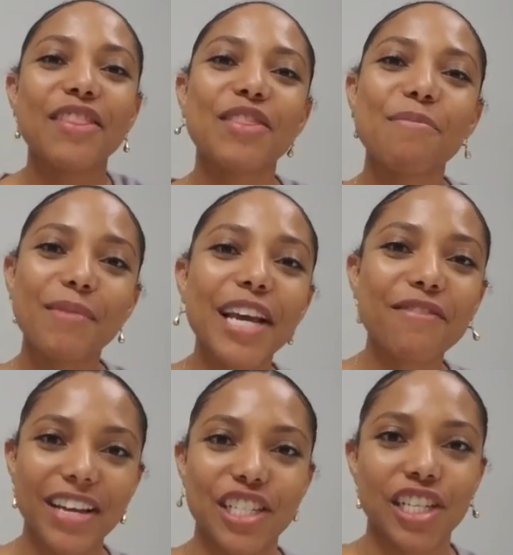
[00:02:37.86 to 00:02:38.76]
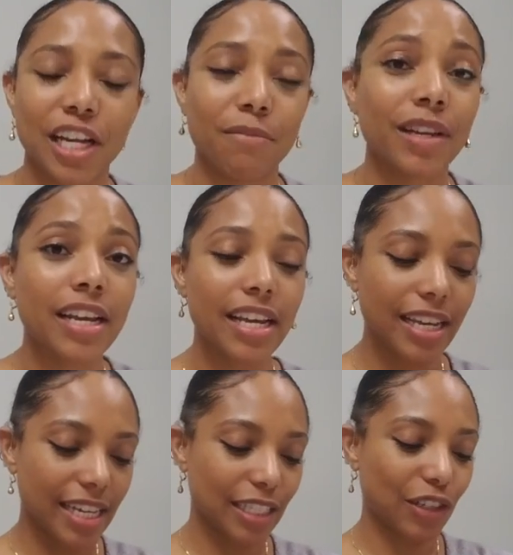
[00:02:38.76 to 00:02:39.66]
The big vision
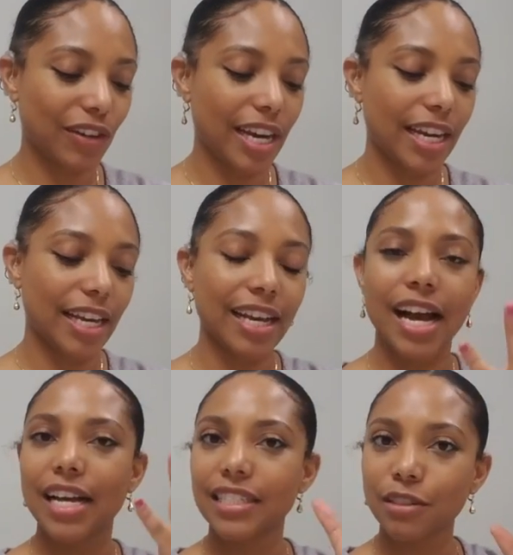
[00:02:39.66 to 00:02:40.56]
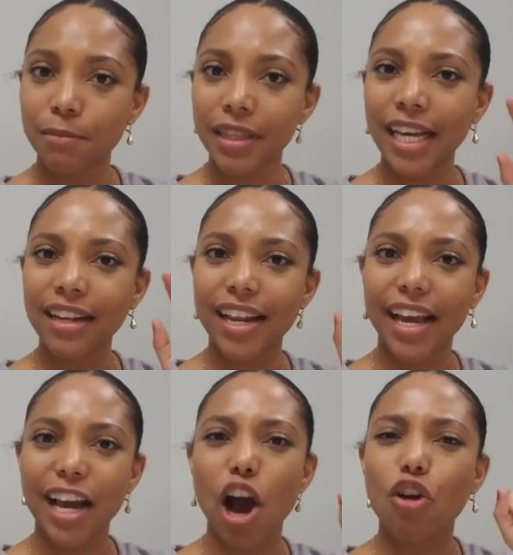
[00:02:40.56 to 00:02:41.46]
is creating something
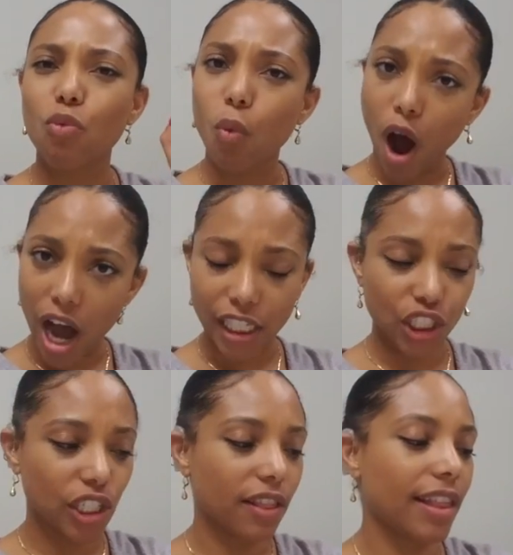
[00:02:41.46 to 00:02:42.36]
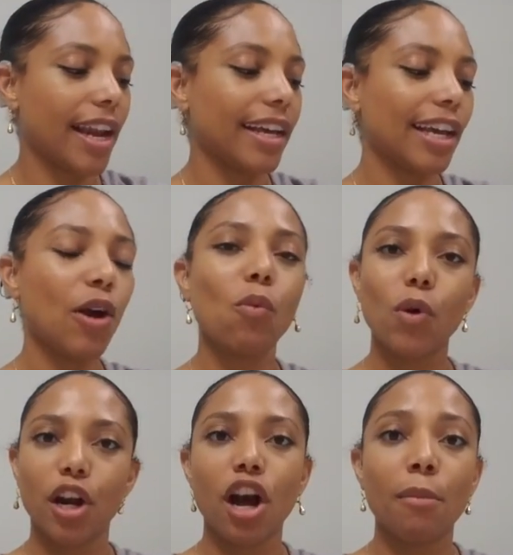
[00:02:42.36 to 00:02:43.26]
like a watch that I can
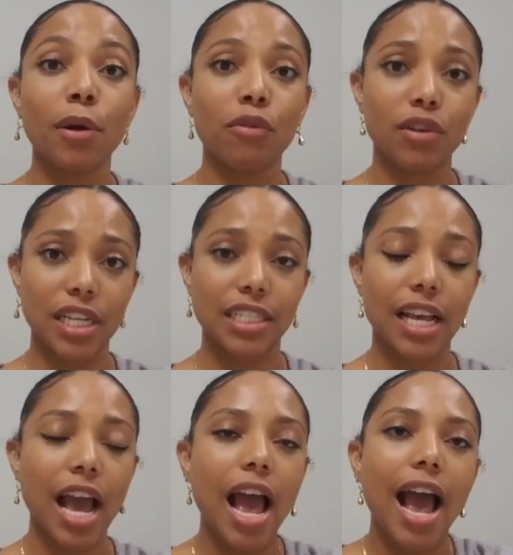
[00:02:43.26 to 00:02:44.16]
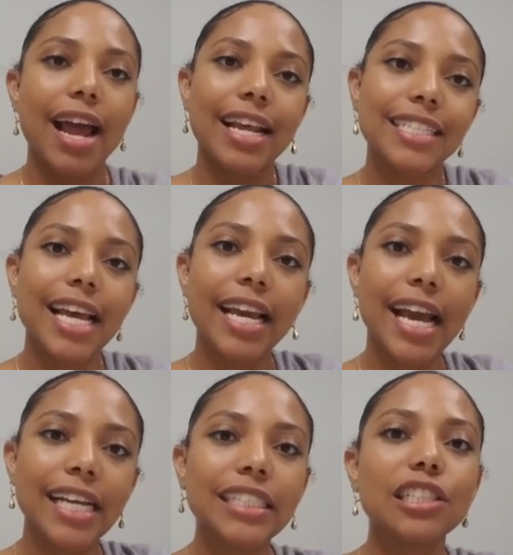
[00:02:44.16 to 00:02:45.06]
wear on my wrist. And as I
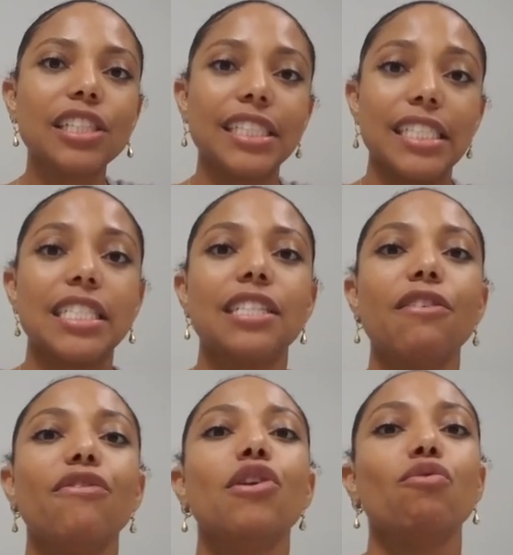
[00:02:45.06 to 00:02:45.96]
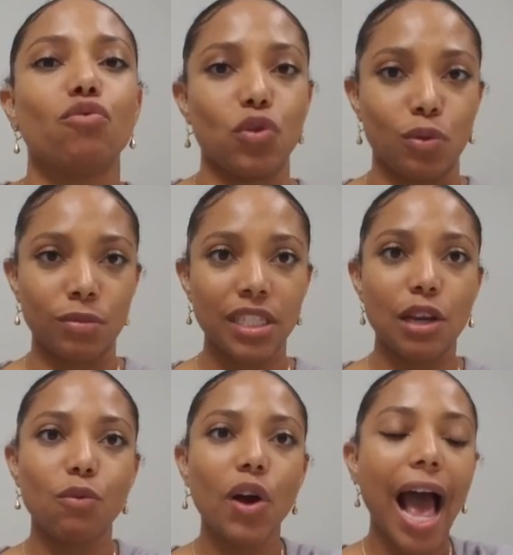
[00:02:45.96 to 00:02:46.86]
enter these different rooms,
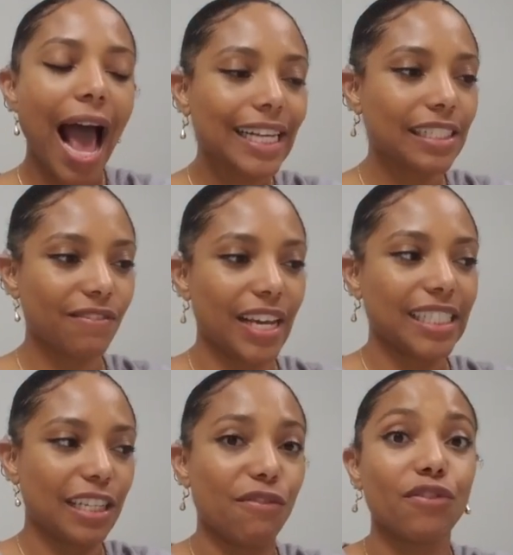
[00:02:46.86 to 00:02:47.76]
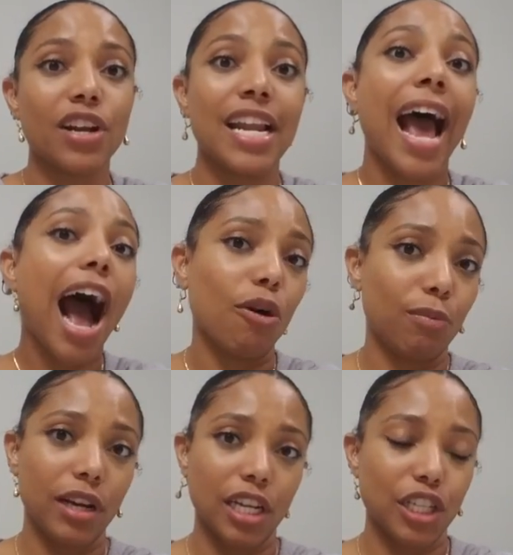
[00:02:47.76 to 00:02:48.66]
it will activate different
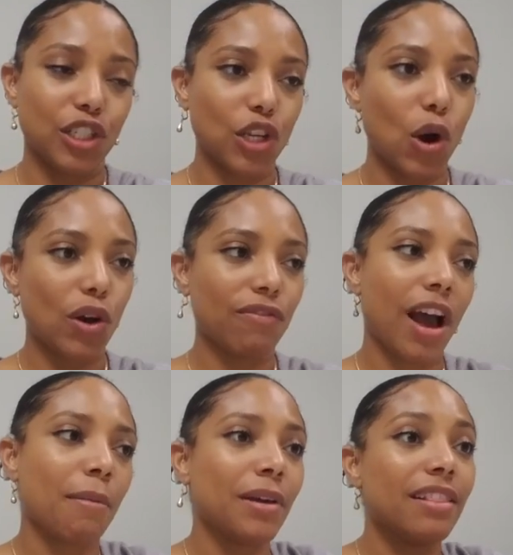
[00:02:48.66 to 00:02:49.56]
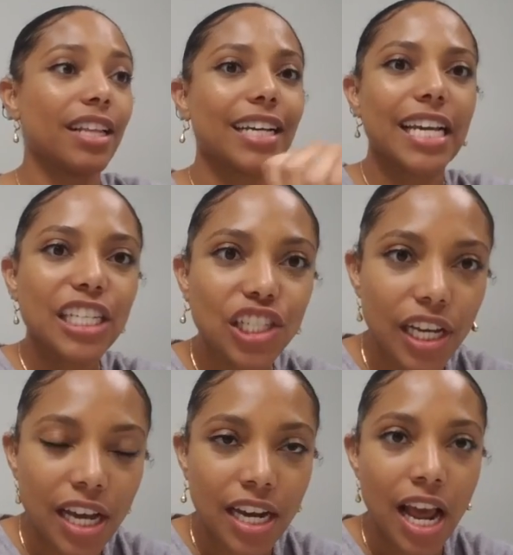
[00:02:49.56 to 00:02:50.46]
outputs. So if I'm in the
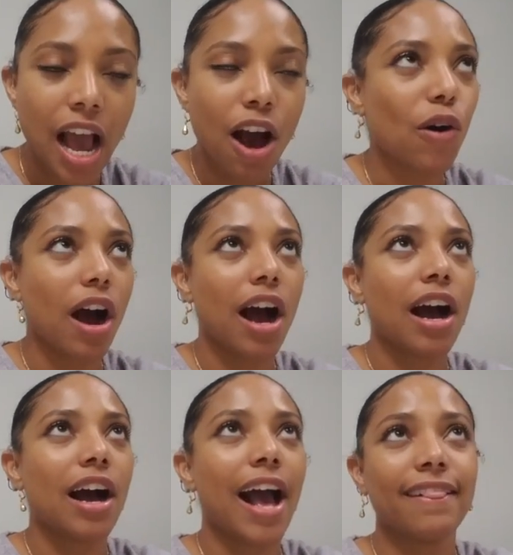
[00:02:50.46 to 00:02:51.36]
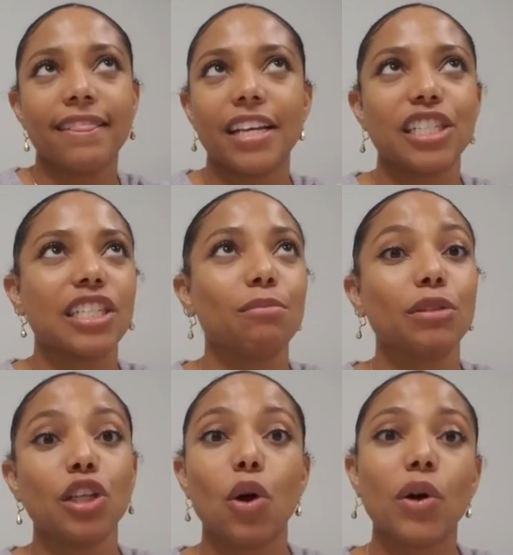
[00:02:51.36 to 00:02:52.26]
kitchen and there's
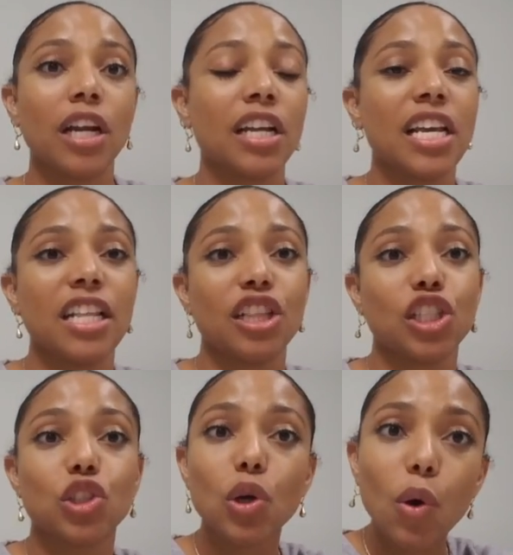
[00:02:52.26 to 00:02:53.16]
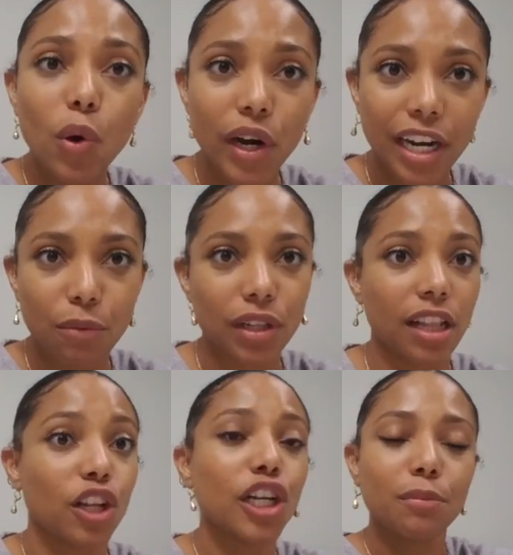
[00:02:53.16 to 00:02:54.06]
something going on in the door, it will
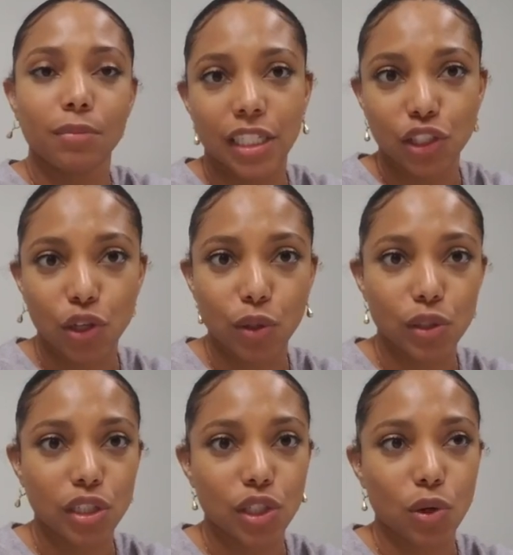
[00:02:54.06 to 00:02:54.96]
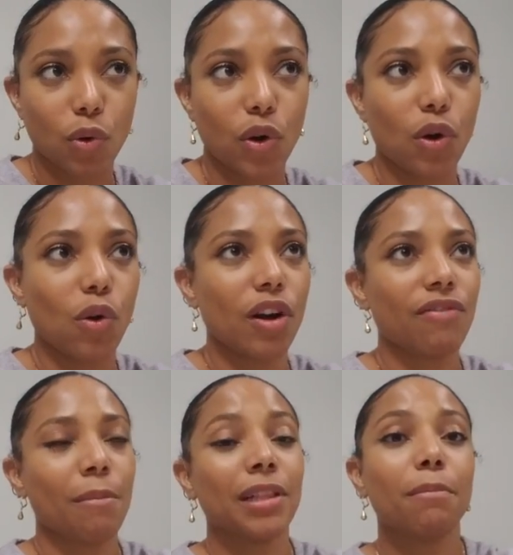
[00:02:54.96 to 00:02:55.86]
alert me to go to the door. Or if
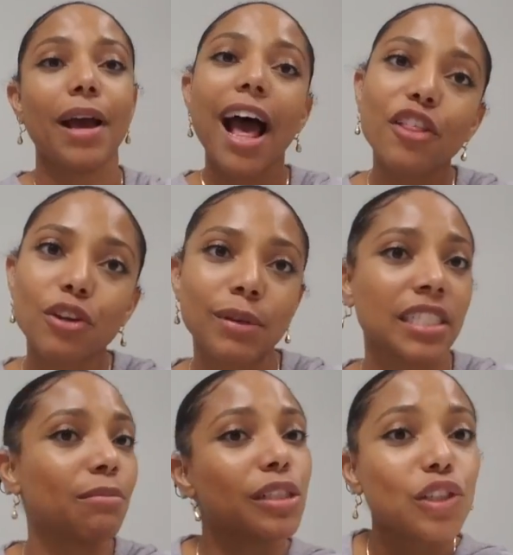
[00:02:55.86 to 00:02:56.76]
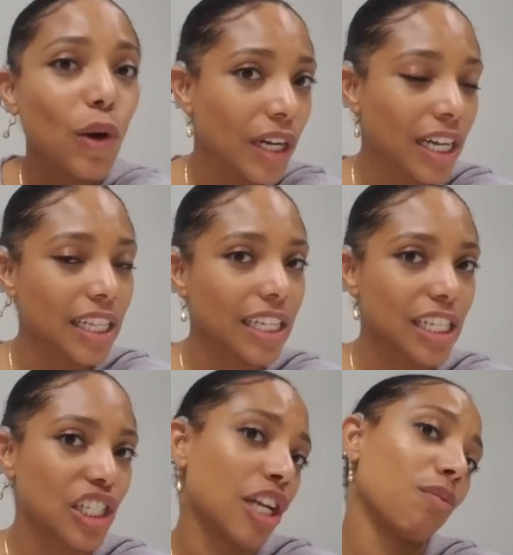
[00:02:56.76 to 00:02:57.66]
I'm in the bathroom and something's going on in the
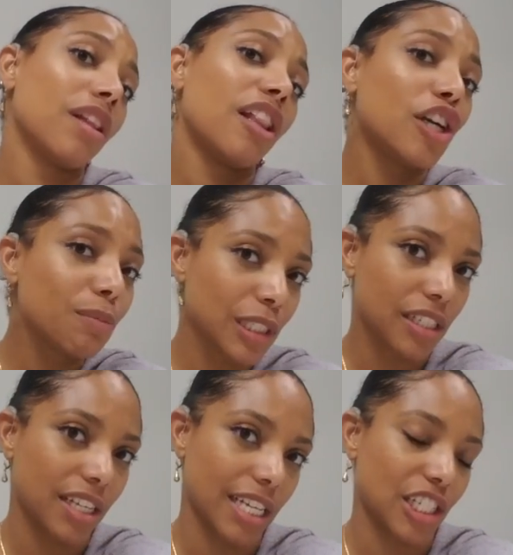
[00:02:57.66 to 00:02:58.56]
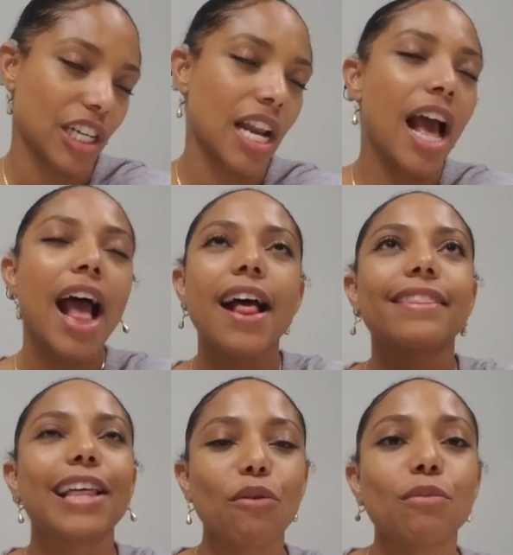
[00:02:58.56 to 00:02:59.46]
kitchen, it will alert me to the kitchen.
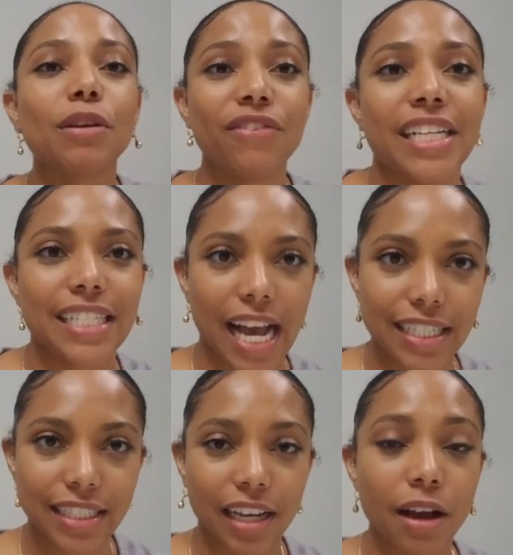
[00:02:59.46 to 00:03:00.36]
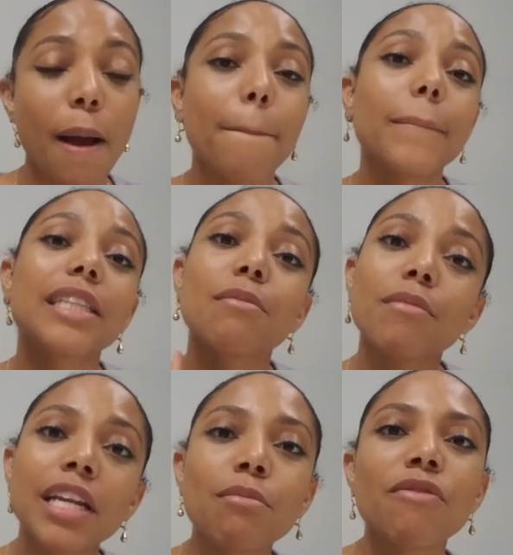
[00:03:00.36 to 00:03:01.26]
That would be fantastic. But the
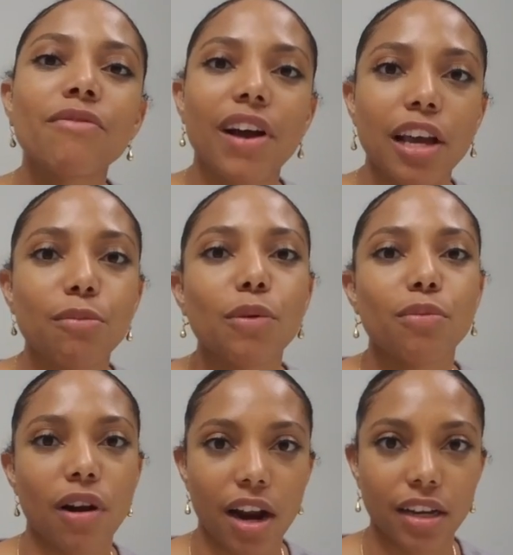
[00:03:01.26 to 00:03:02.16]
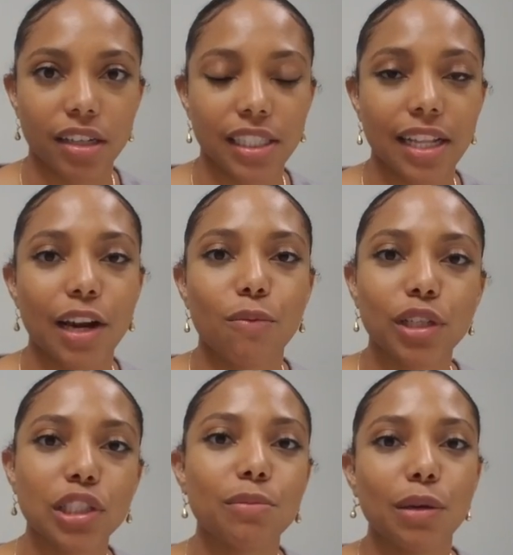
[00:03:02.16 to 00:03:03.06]
minimum viable product that I
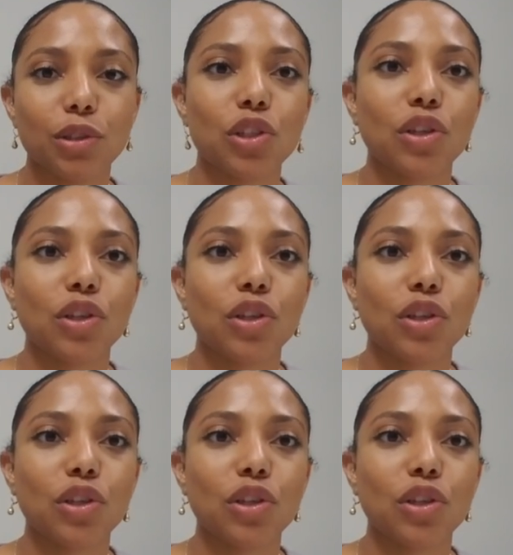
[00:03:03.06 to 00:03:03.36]
want to be able to